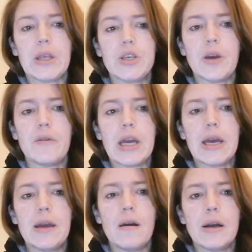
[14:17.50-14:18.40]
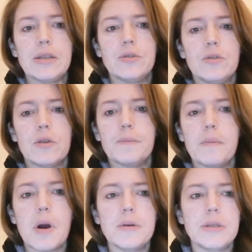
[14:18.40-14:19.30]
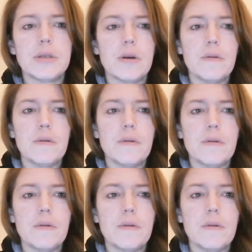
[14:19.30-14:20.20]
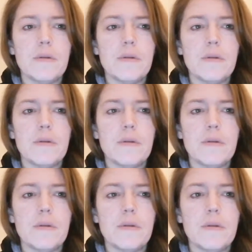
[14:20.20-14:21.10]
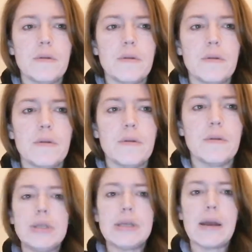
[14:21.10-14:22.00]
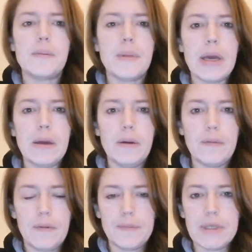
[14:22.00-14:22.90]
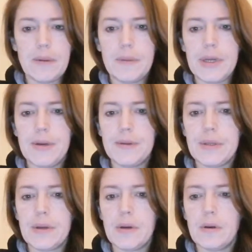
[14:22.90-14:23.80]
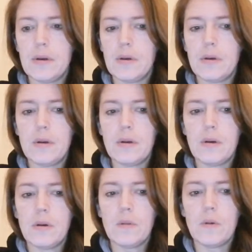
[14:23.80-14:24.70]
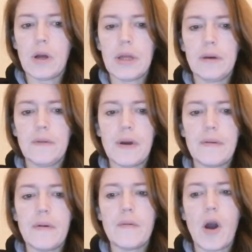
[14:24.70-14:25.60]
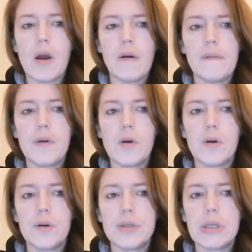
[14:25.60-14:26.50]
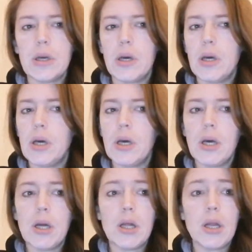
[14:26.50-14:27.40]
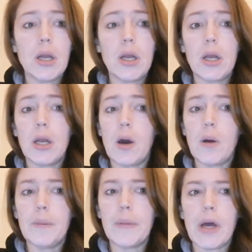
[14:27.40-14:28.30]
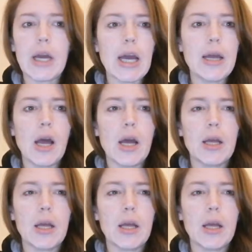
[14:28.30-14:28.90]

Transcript: Cherokee, I took most of that from a link that you sent me from somebody who's a, oh, I think a favorite writer of yours. No? Okay.